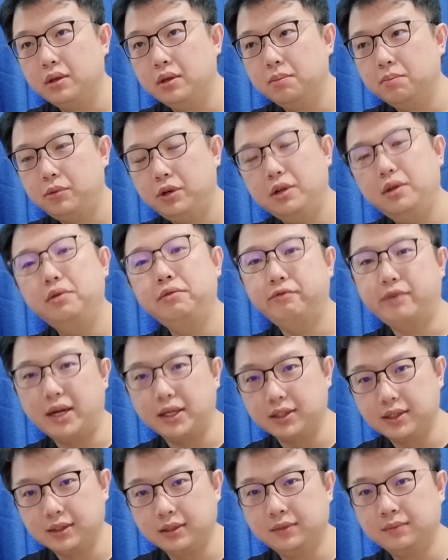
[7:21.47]
pretty
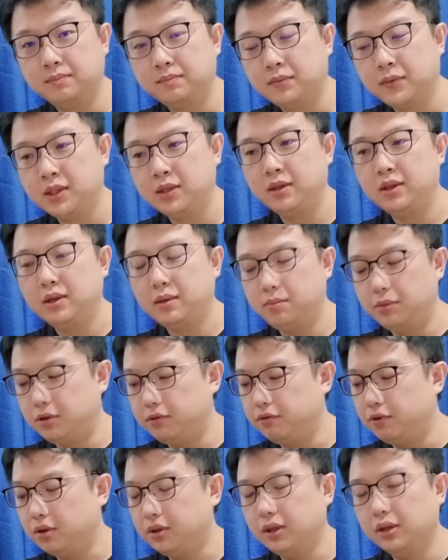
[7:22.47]
fast
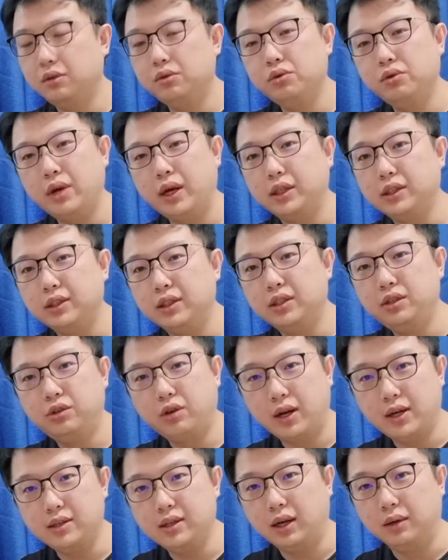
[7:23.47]
before the glue actually
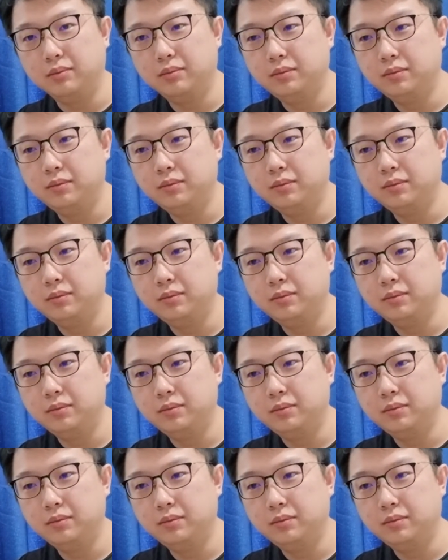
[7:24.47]
dries up,